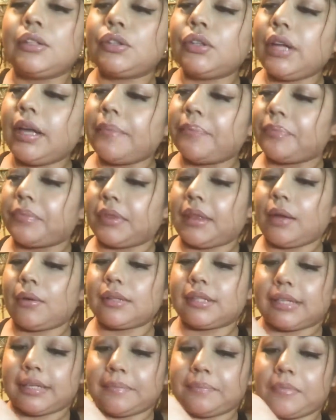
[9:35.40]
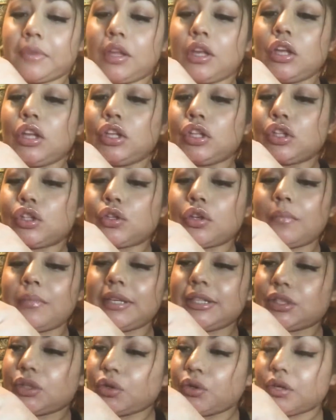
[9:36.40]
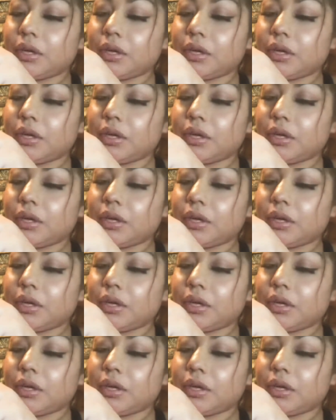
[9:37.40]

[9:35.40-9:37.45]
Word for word: yeah that was it so i'm gonna show